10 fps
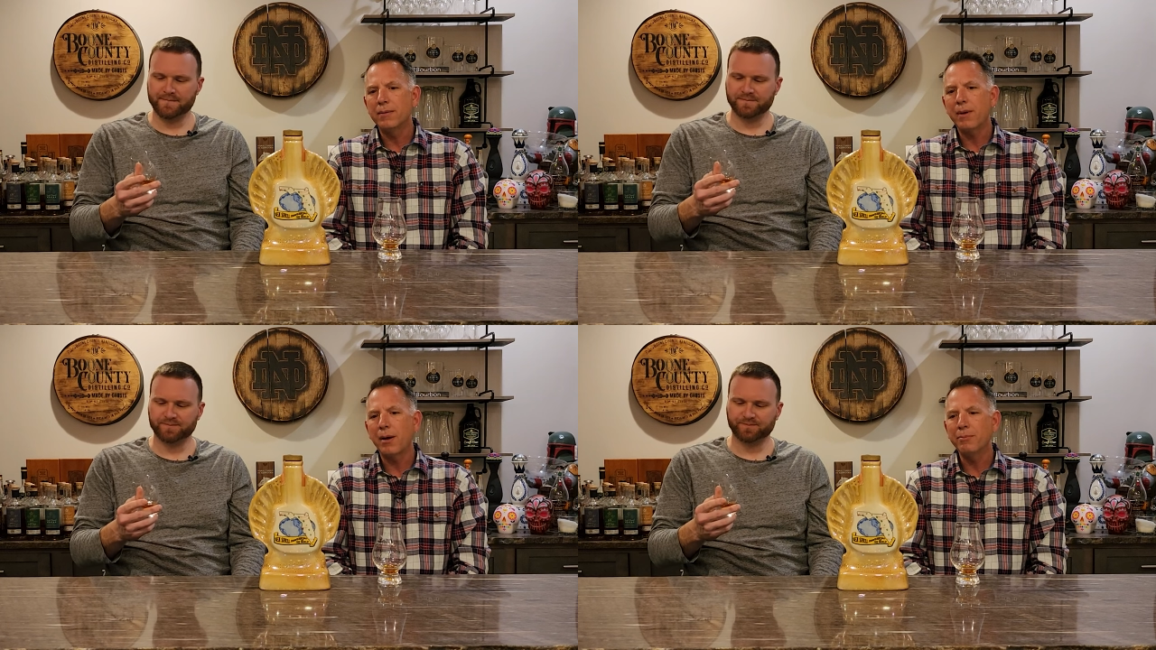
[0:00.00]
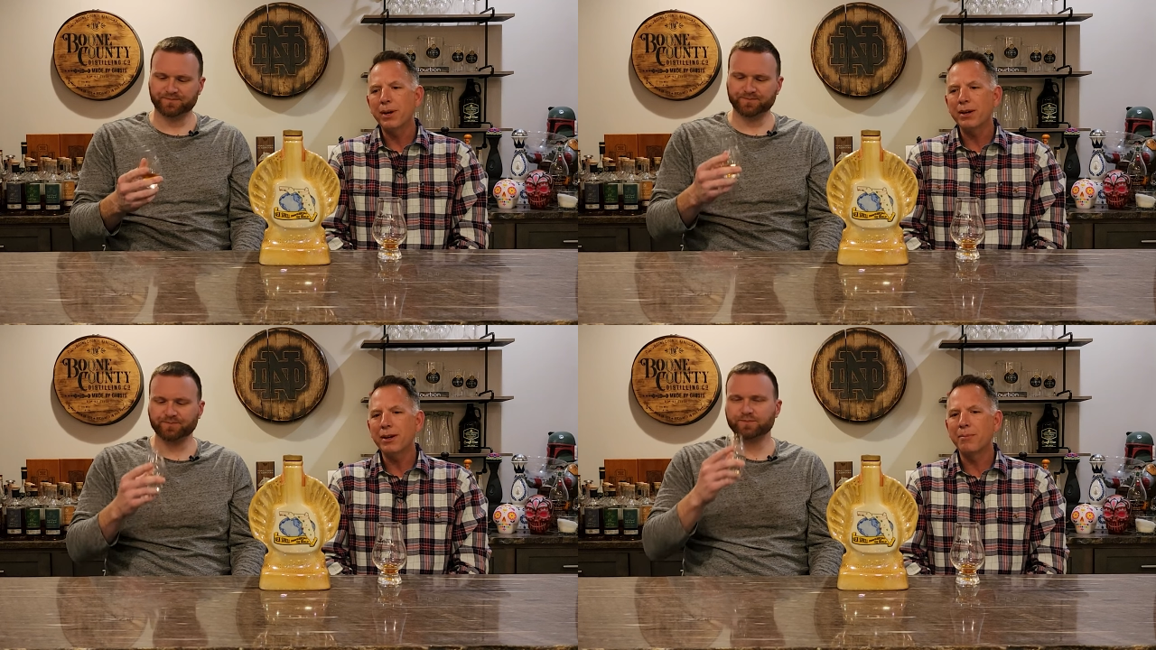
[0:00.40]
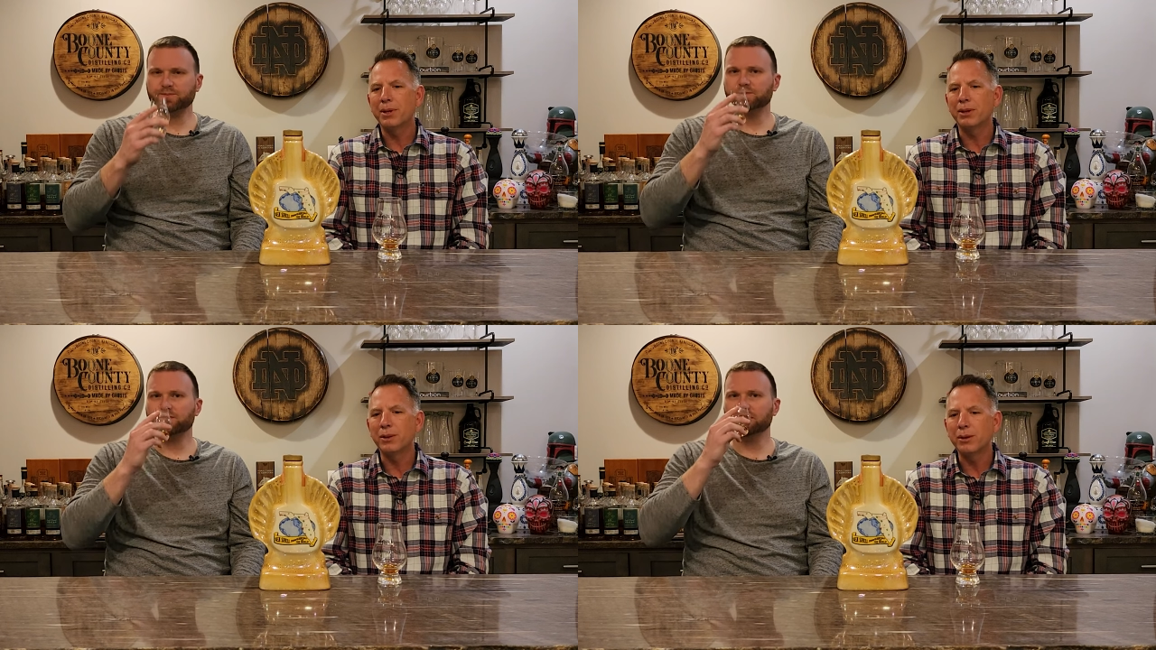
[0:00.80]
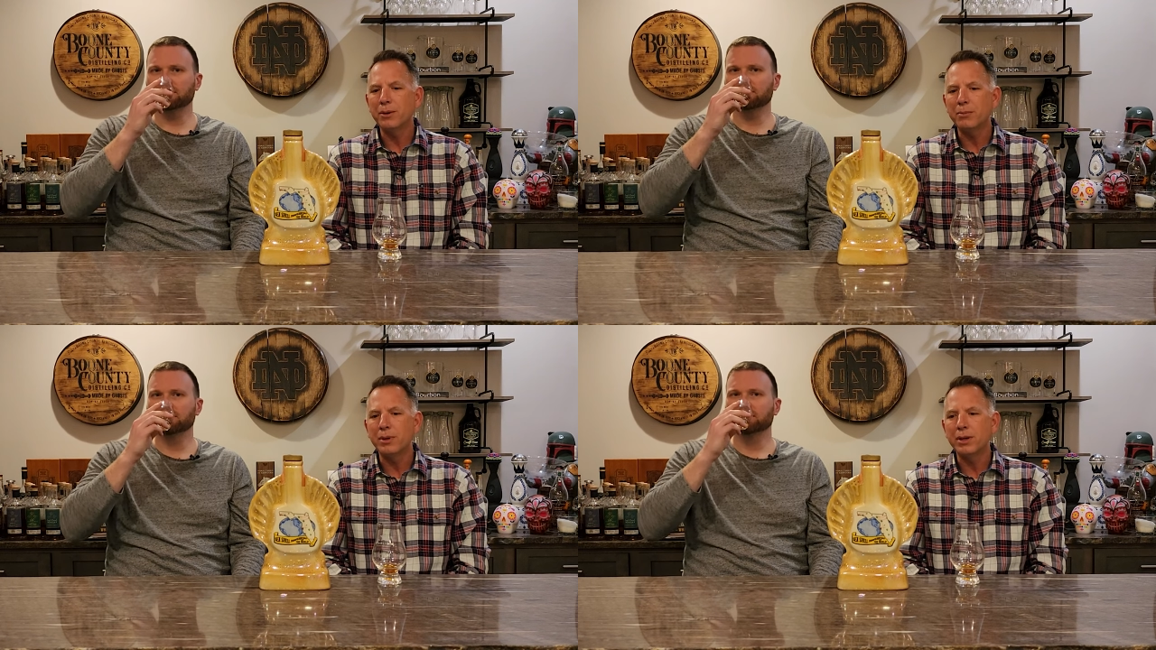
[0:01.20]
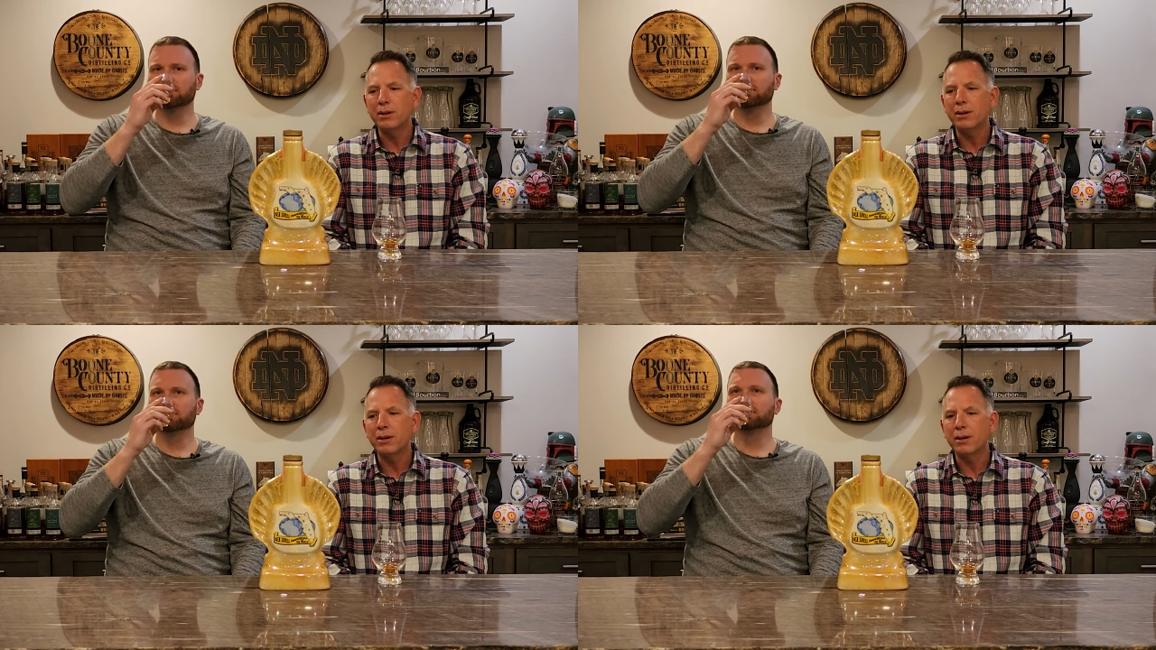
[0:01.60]
Speaker 1: I'm picking up a little bit
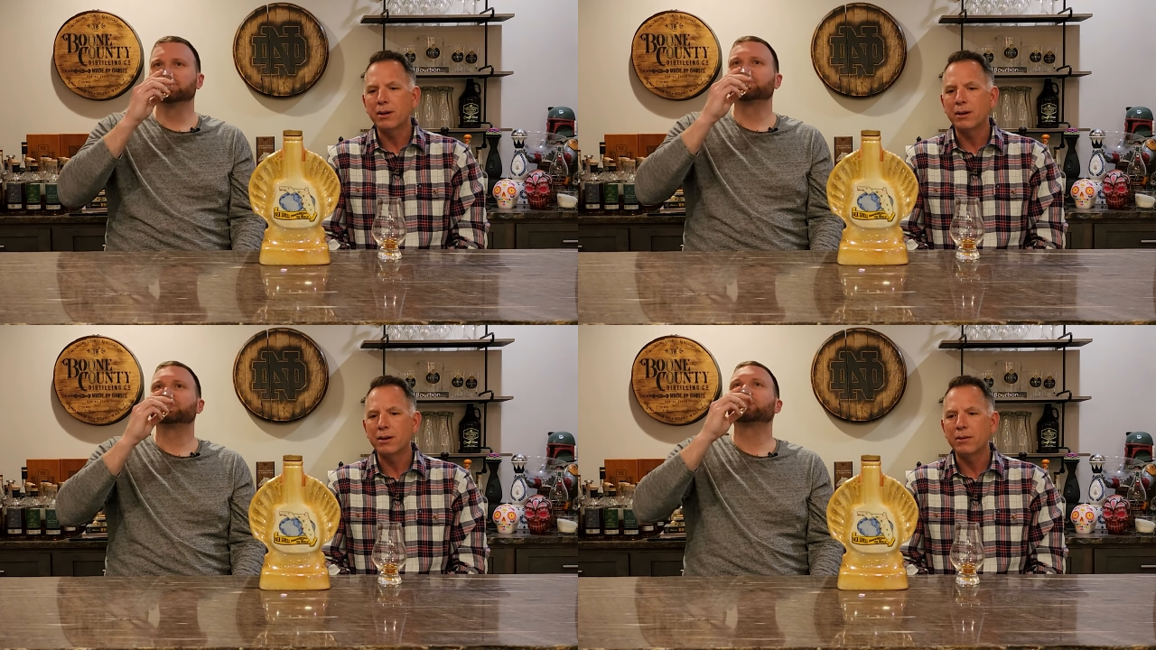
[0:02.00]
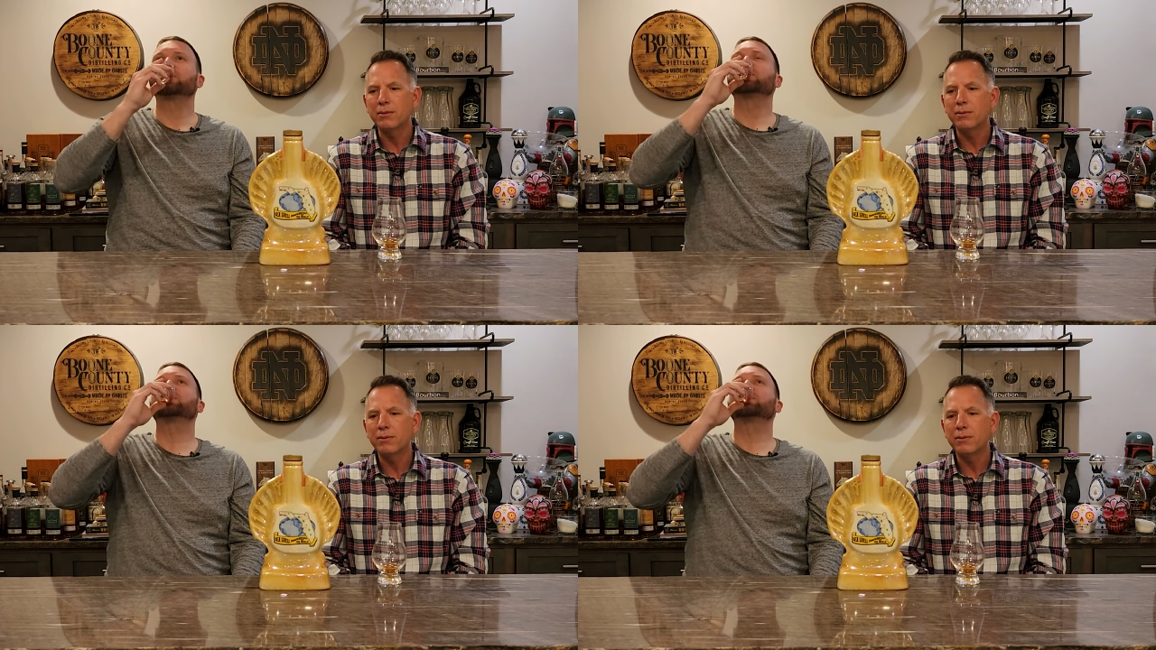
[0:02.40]
of